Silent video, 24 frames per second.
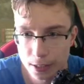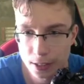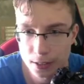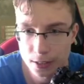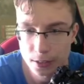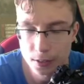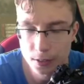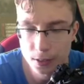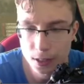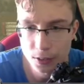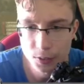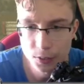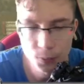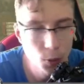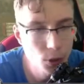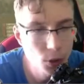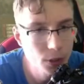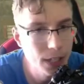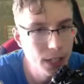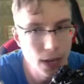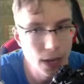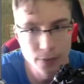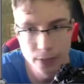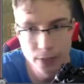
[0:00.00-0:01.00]
It
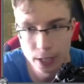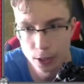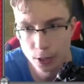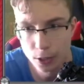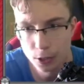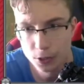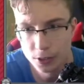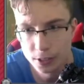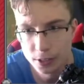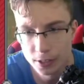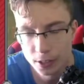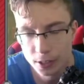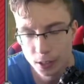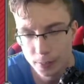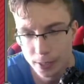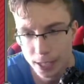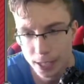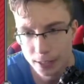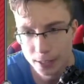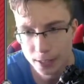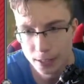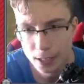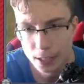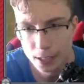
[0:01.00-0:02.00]
won't have Gyarados
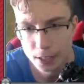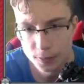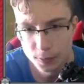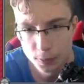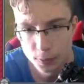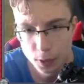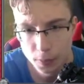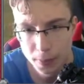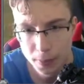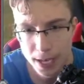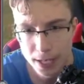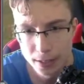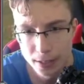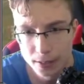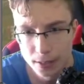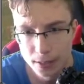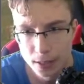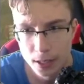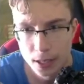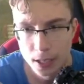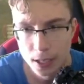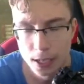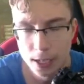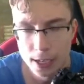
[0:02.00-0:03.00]
Intimidate in the next format.
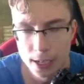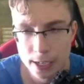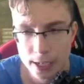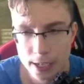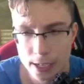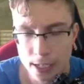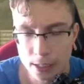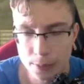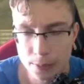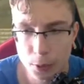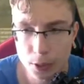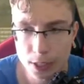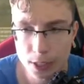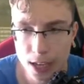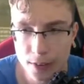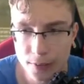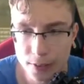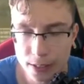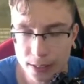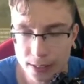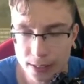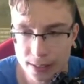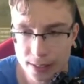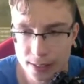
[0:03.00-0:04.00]
It won't
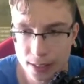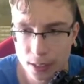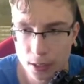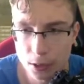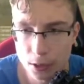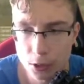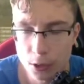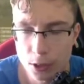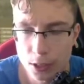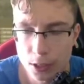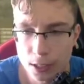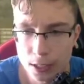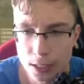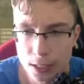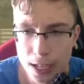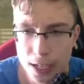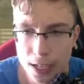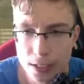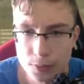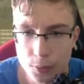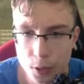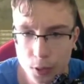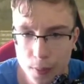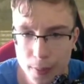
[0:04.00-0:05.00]
have Incineroar in the
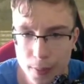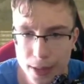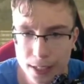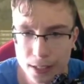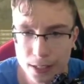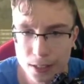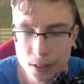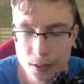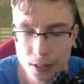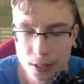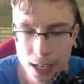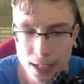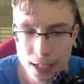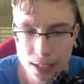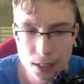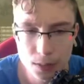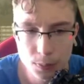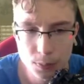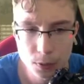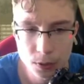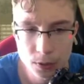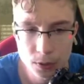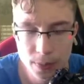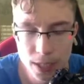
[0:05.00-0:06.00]
next format, and
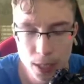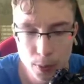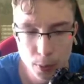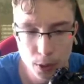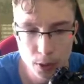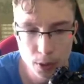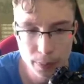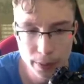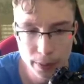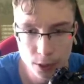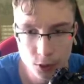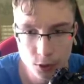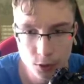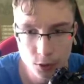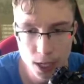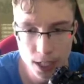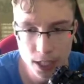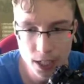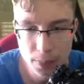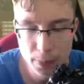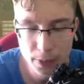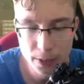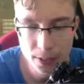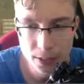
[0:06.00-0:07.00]
it won't be able to punish
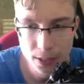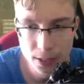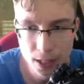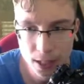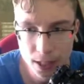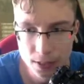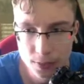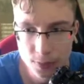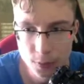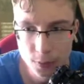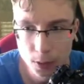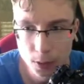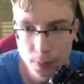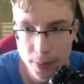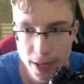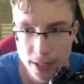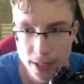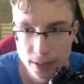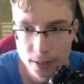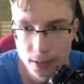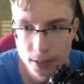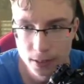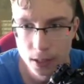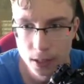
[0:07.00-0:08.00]
dragapult in the next
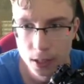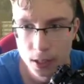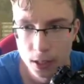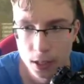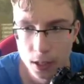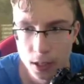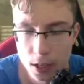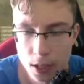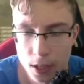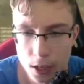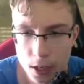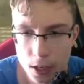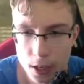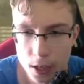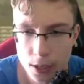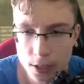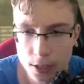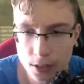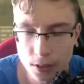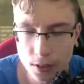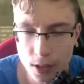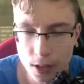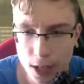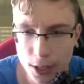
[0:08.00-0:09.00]
format.
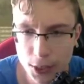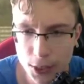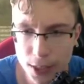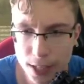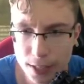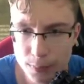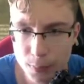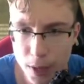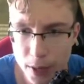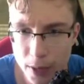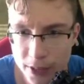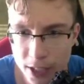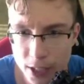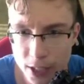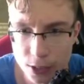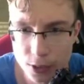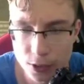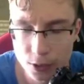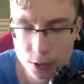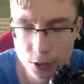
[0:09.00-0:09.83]
So I think Braviary